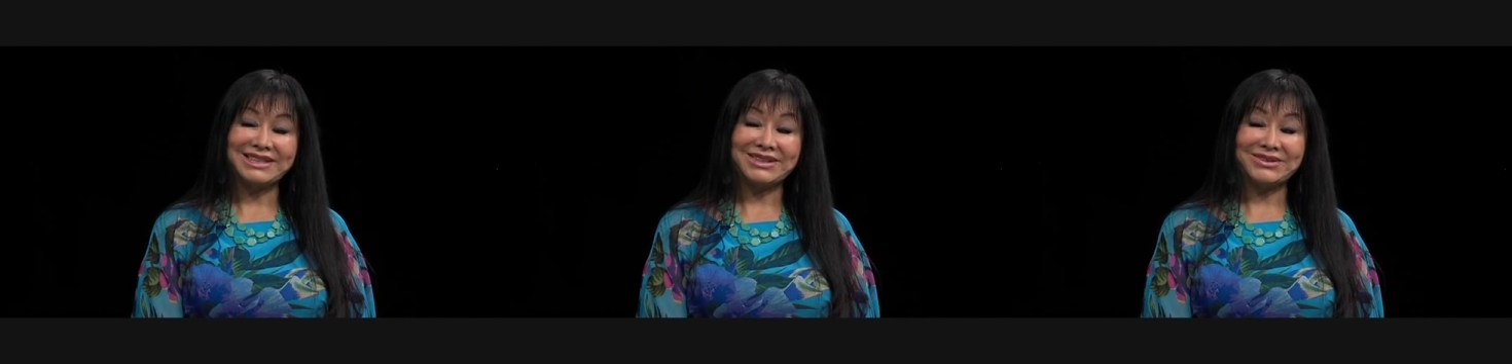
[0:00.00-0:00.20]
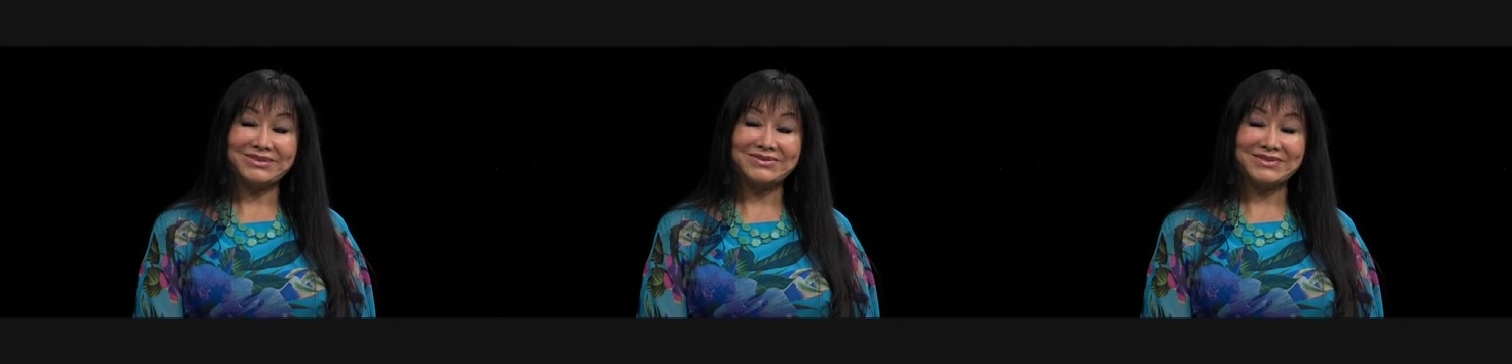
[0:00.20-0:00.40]

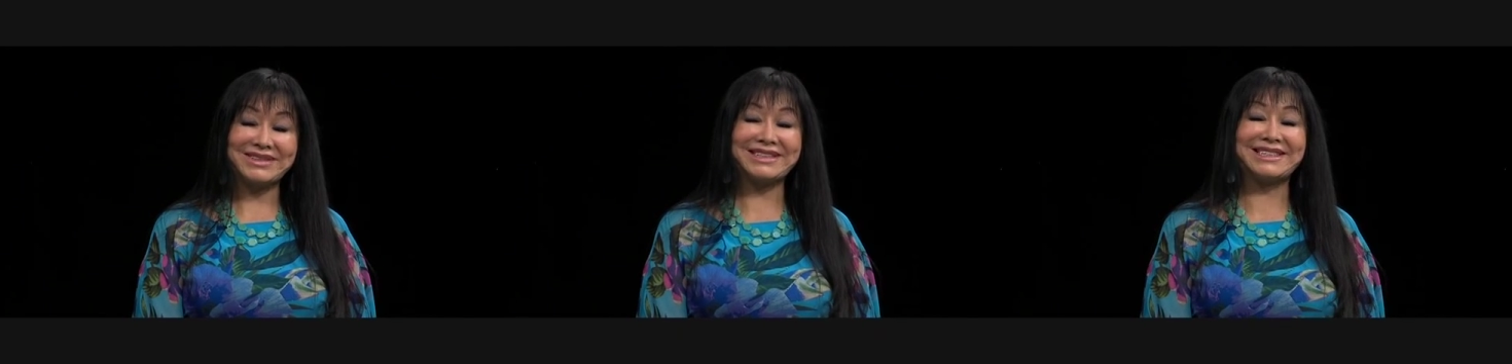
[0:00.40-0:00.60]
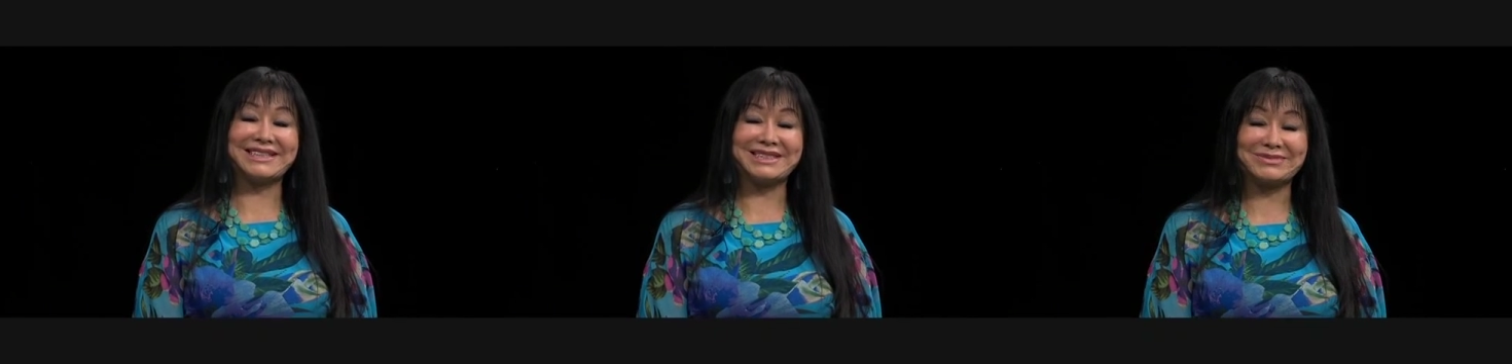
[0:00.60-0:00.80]
know,
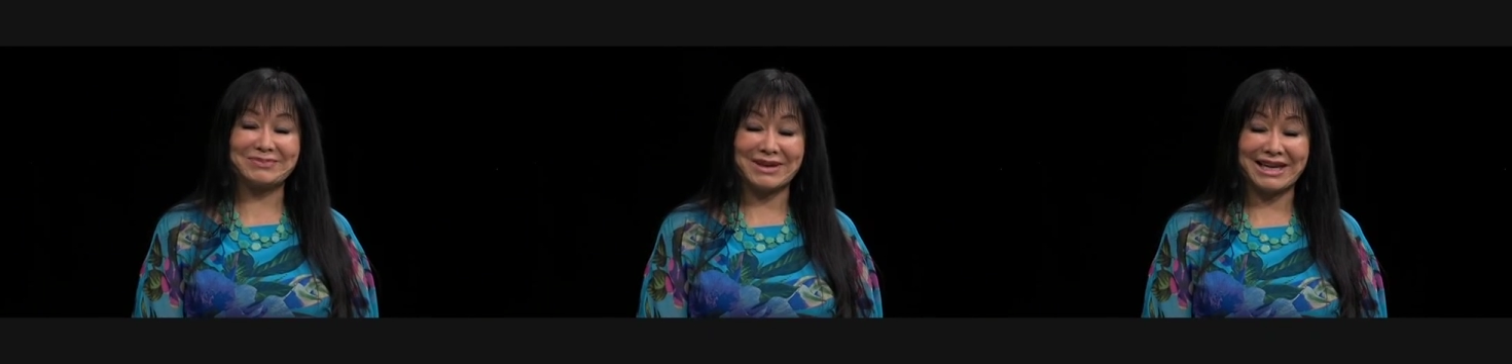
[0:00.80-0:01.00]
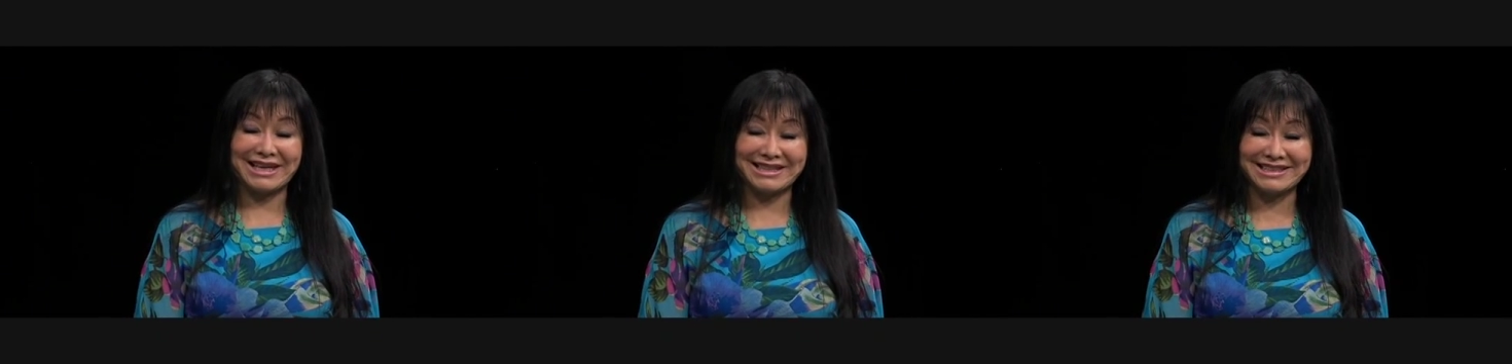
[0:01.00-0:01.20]
it's
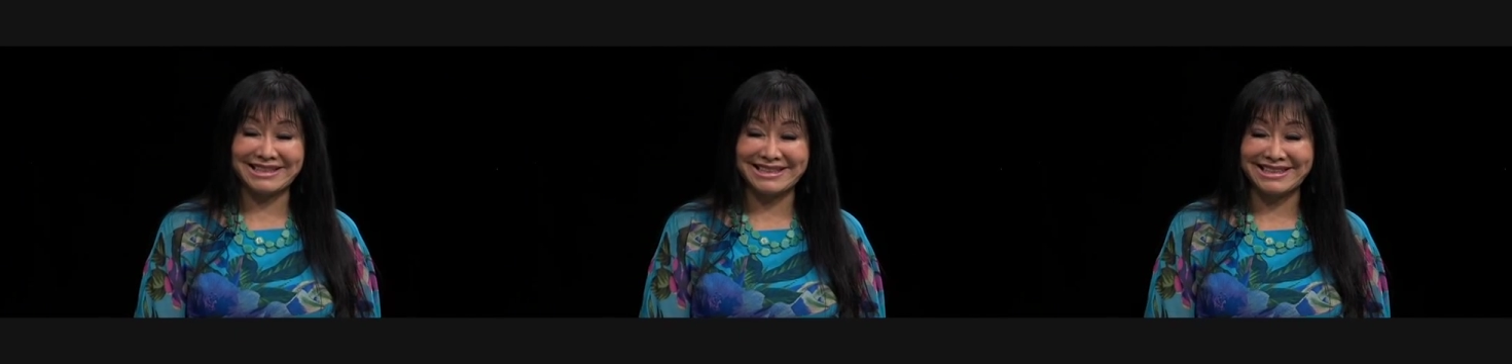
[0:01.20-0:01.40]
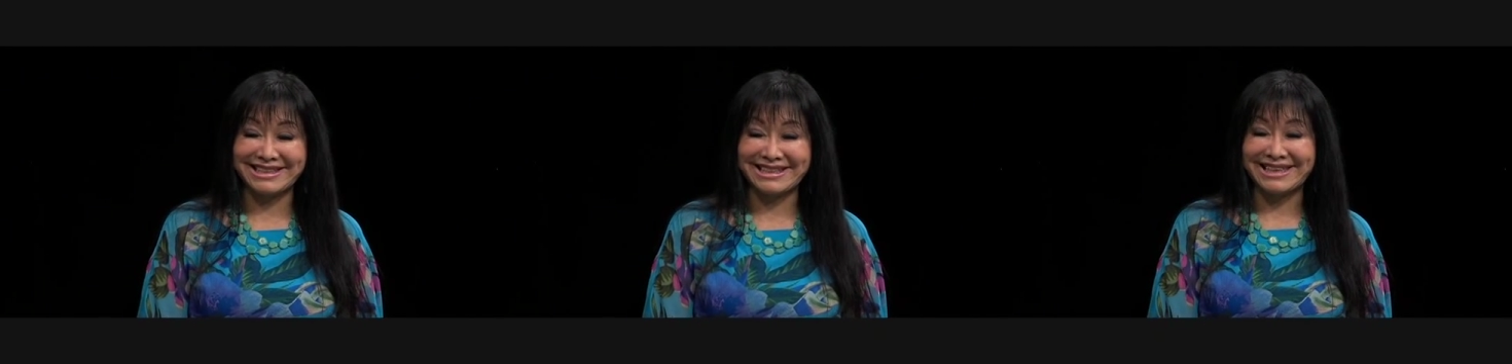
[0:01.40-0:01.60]

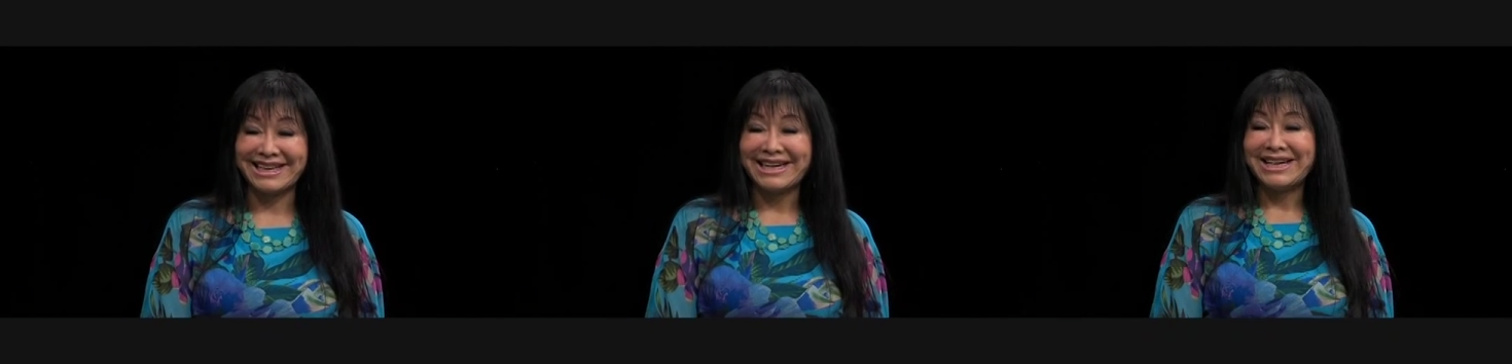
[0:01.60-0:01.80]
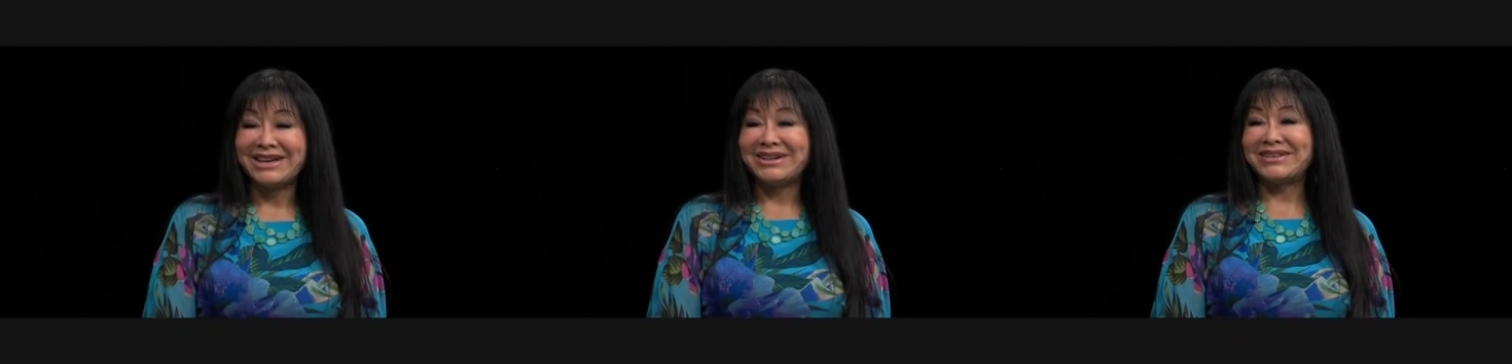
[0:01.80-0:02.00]
bad.
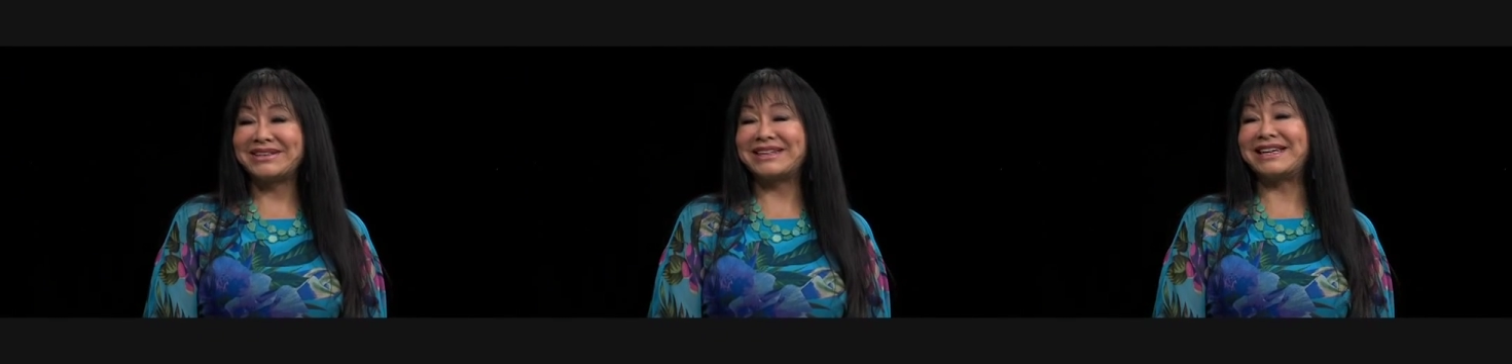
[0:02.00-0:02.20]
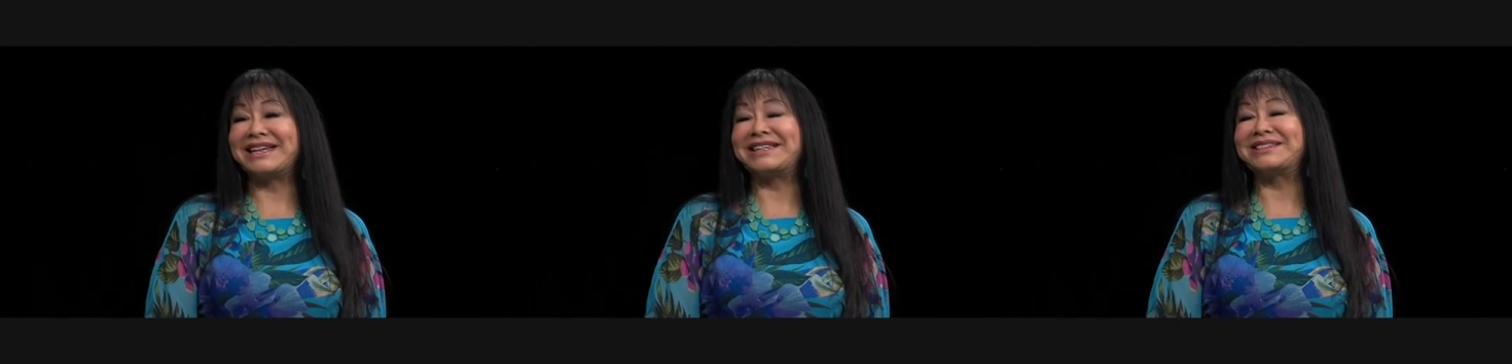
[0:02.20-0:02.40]
Well,
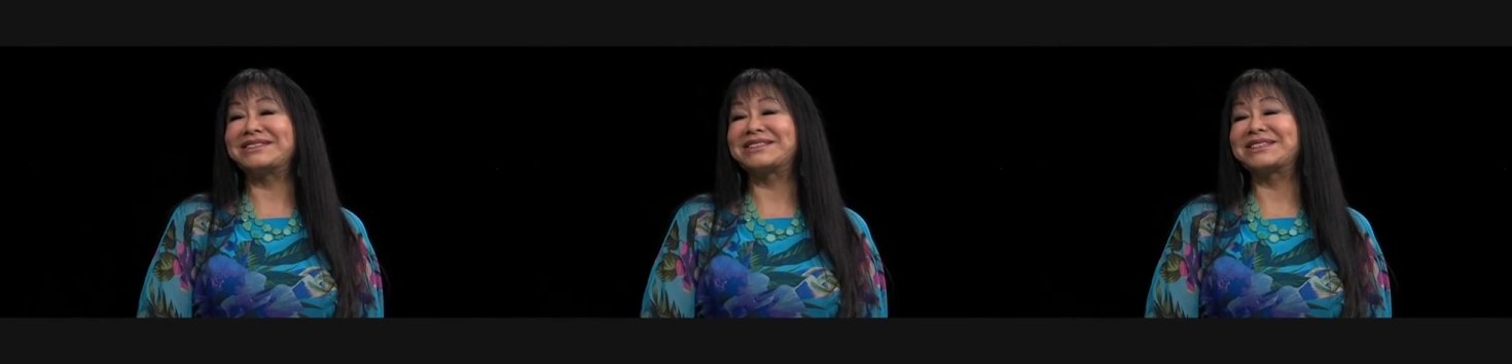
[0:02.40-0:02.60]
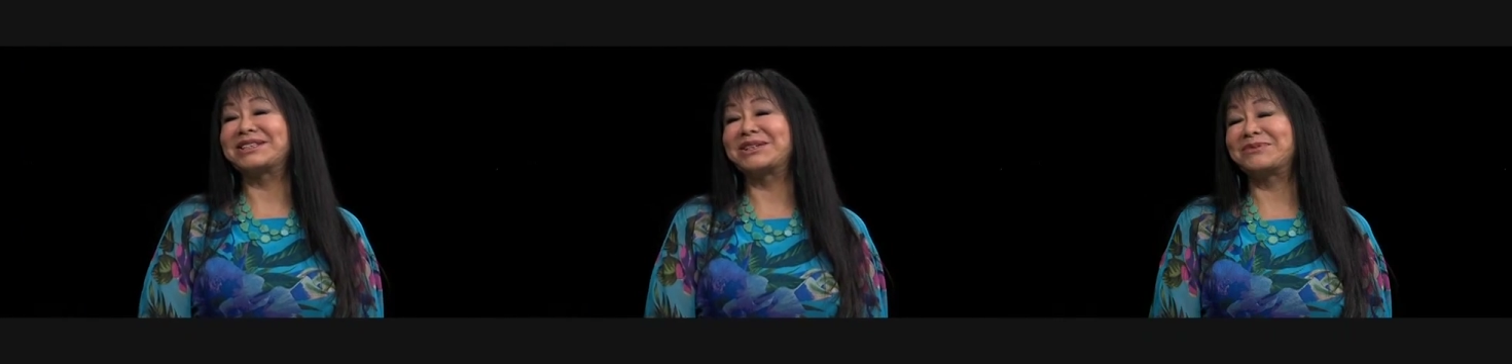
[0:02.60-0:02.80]
thank you
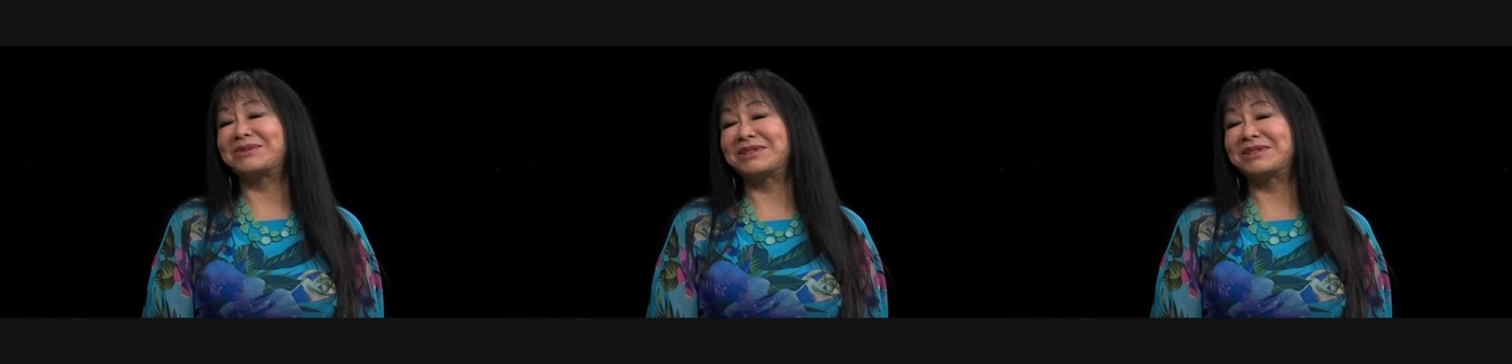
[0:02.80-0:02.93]
so